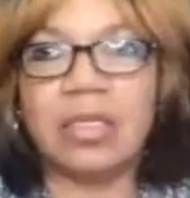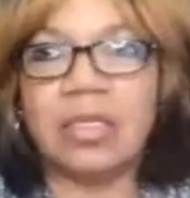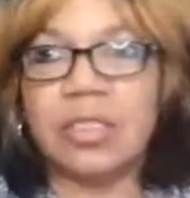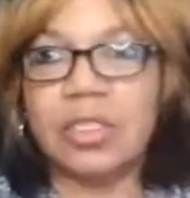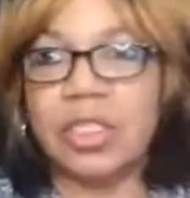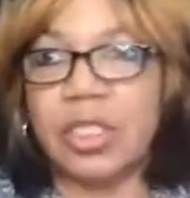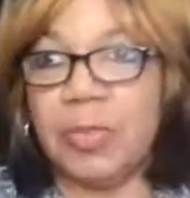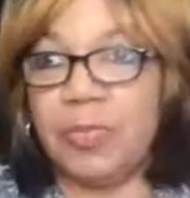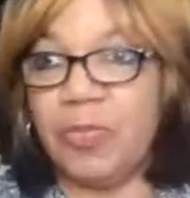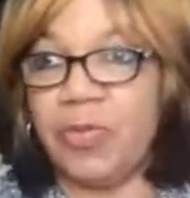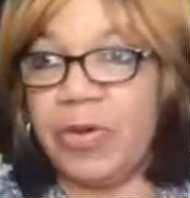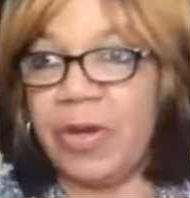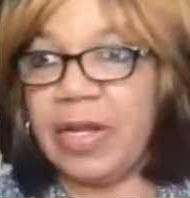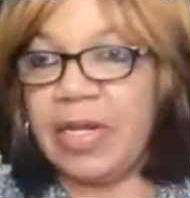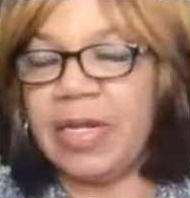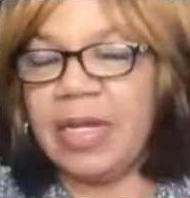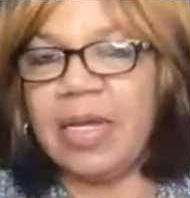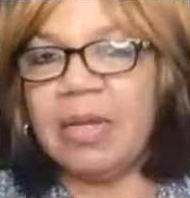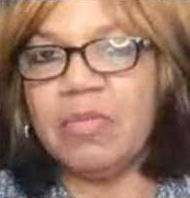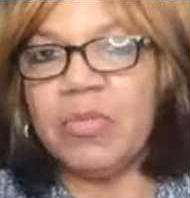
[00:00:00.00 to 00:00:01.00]
She
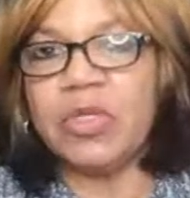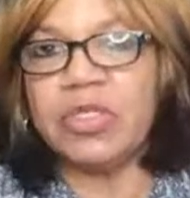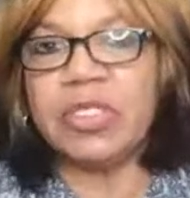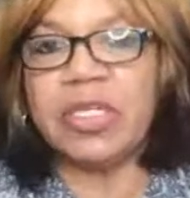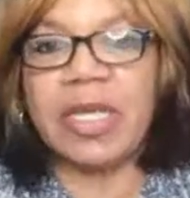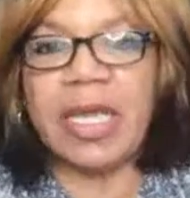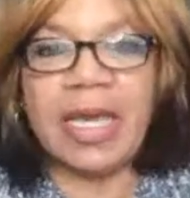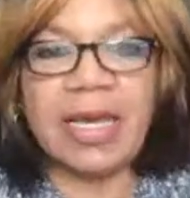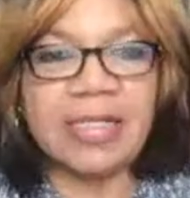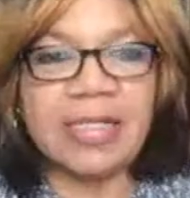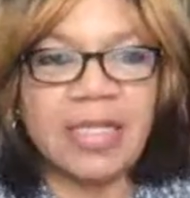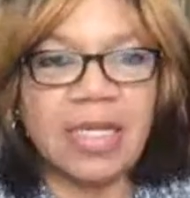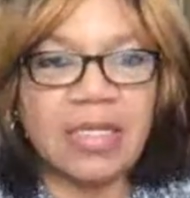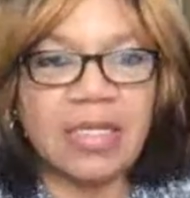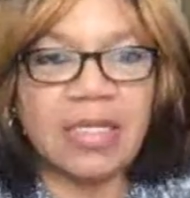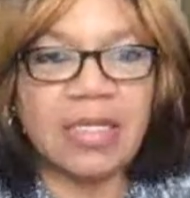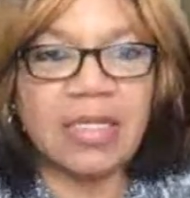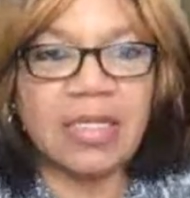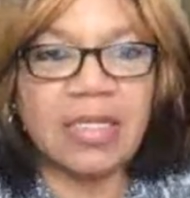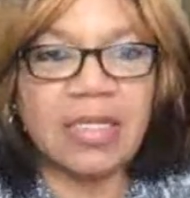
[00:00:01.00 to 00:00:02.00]
pregnant? But you can't say
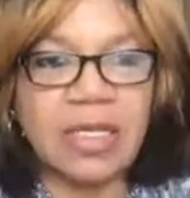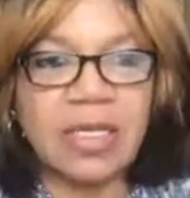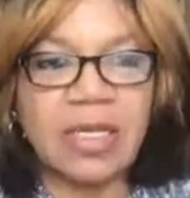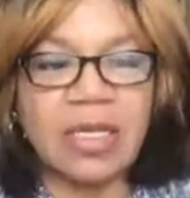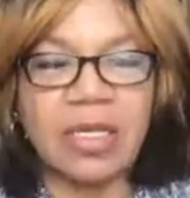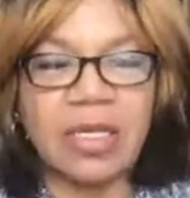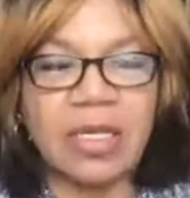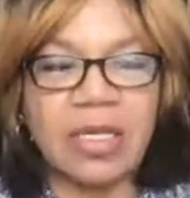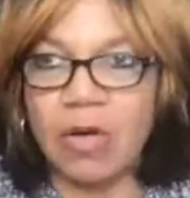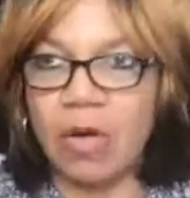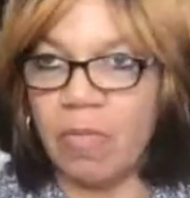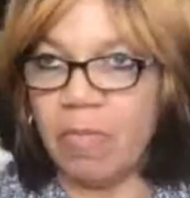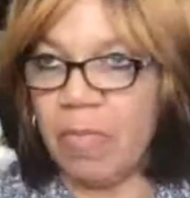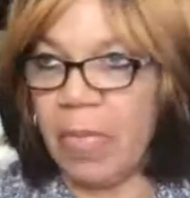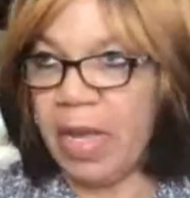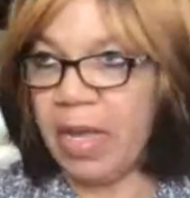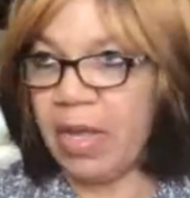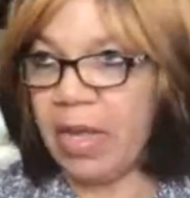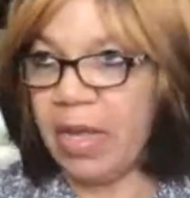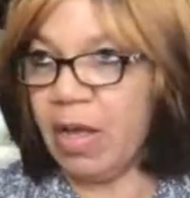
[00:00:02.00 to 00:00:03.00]
nothing. You go,
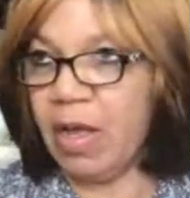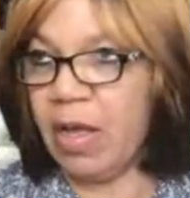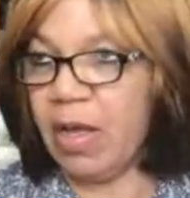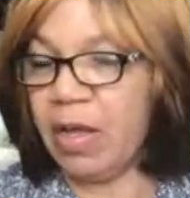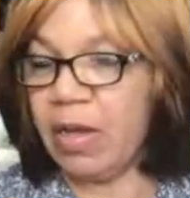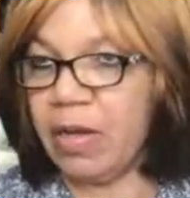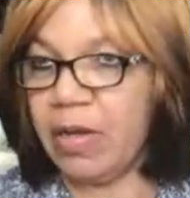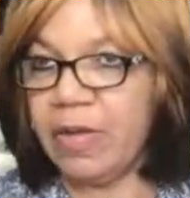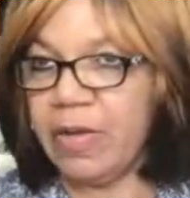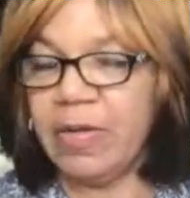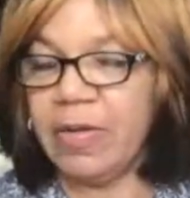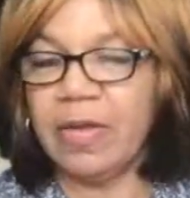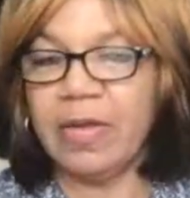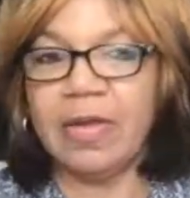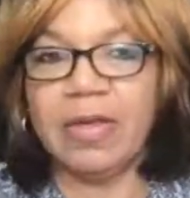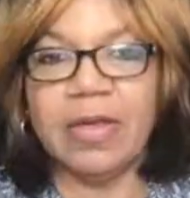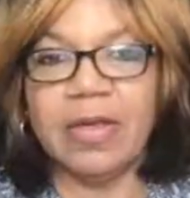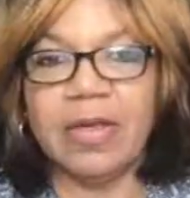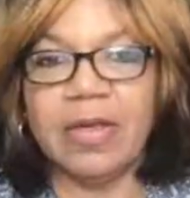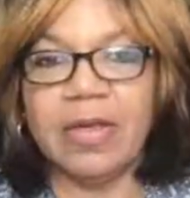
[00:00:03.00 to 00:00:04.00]
my God,
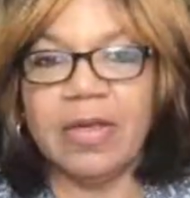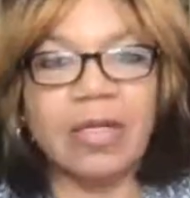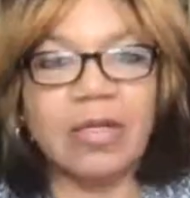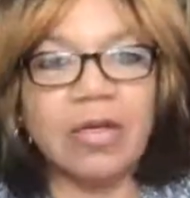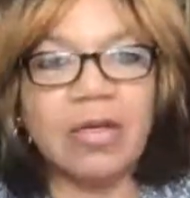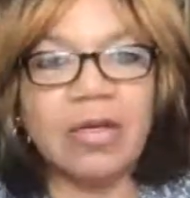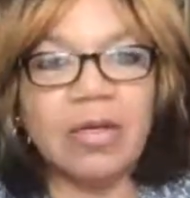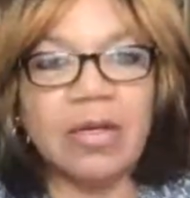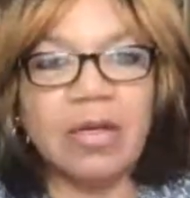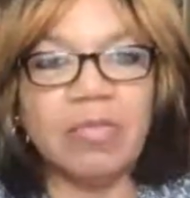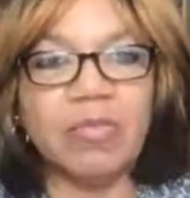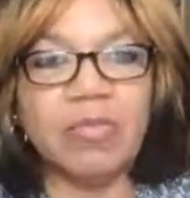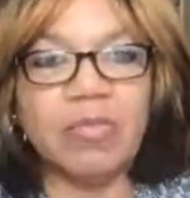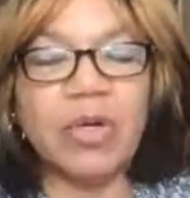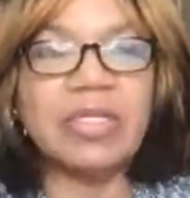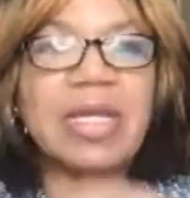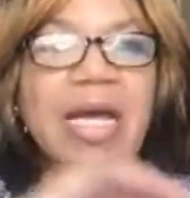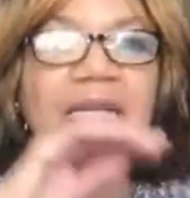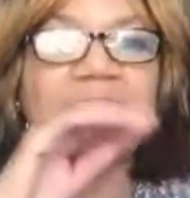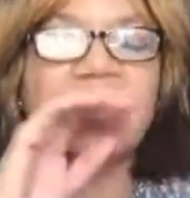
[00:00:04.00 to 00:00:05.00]
you know,
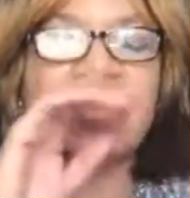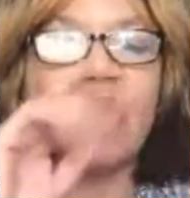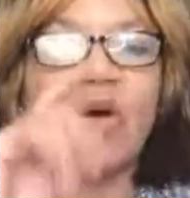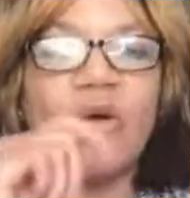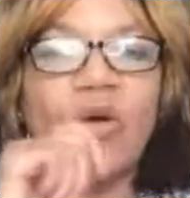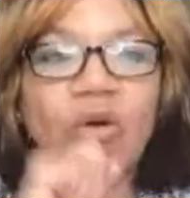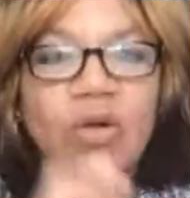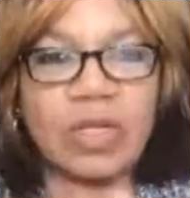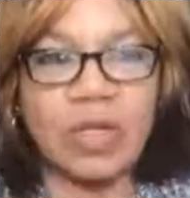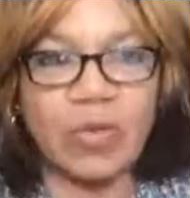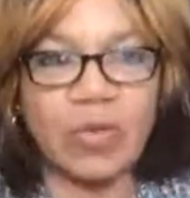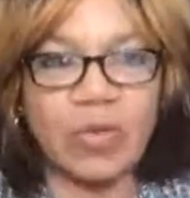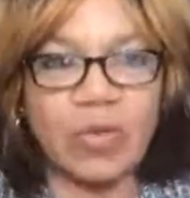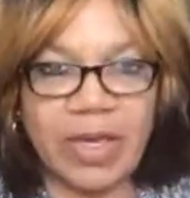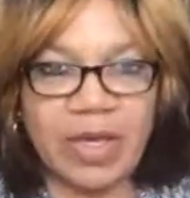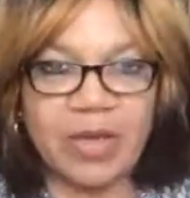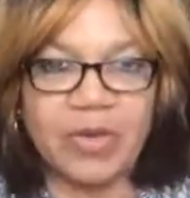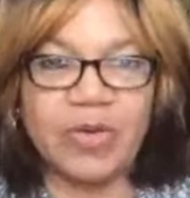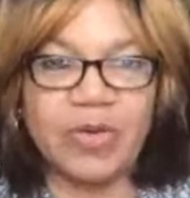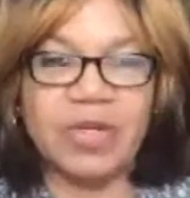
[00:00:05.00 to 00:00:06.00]
but that's the only way
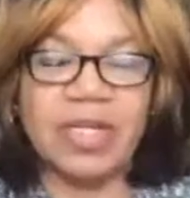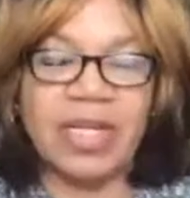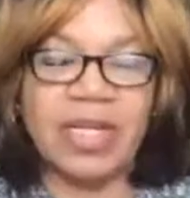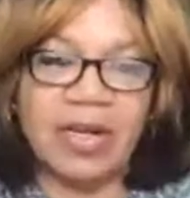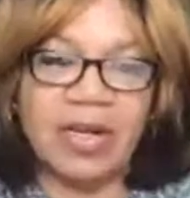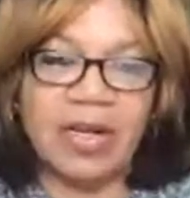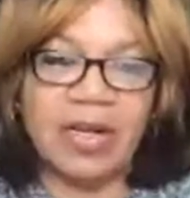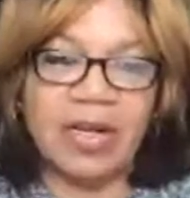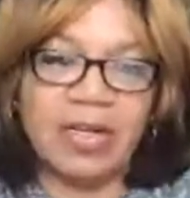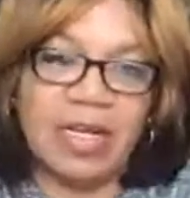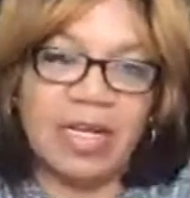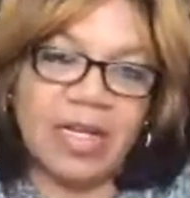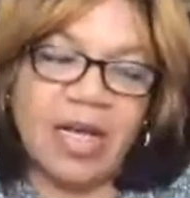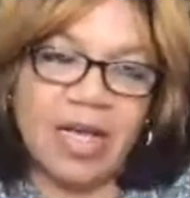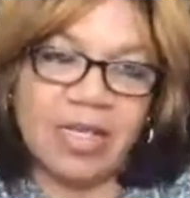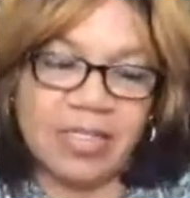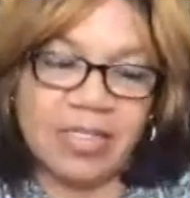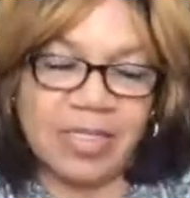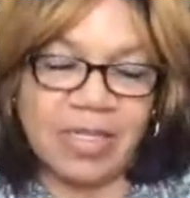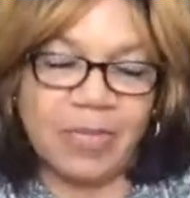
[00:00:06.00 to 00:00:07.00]
you could hear like a
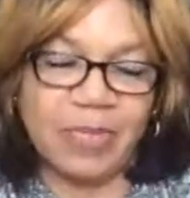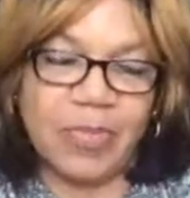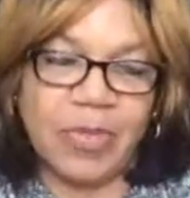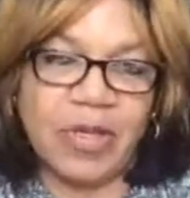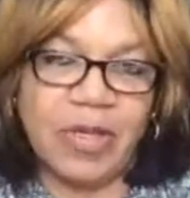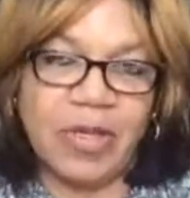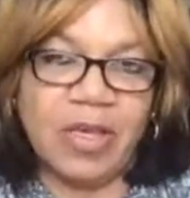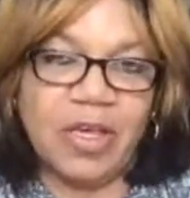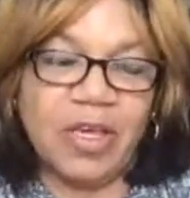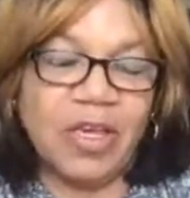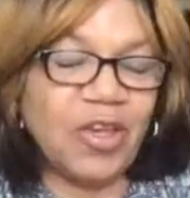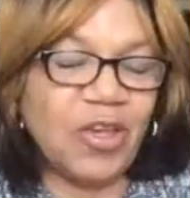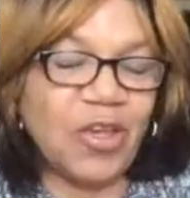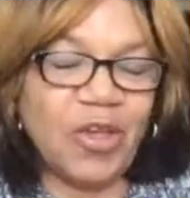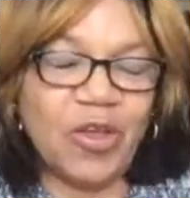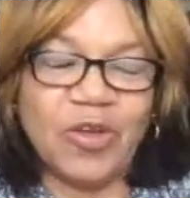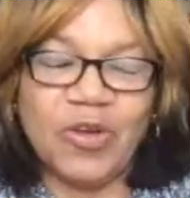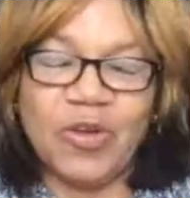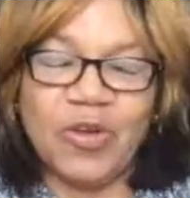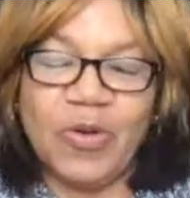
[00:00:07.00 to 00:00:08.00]
gossip.
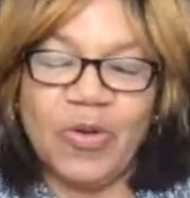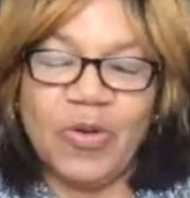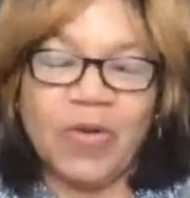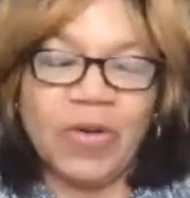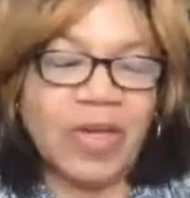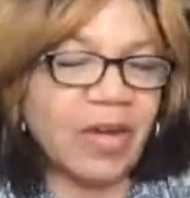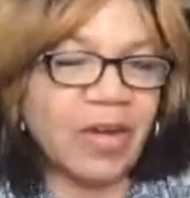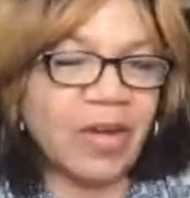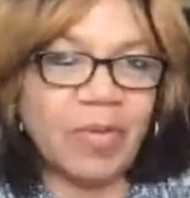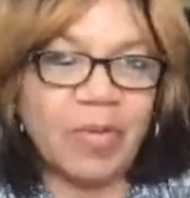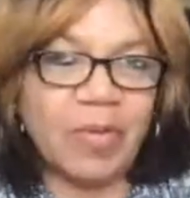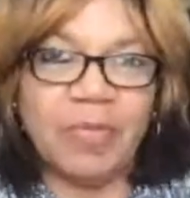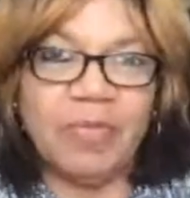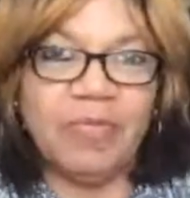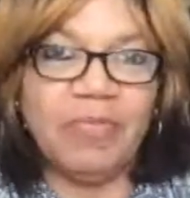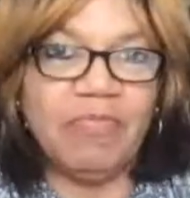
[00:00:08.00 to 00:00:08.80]
You don't hear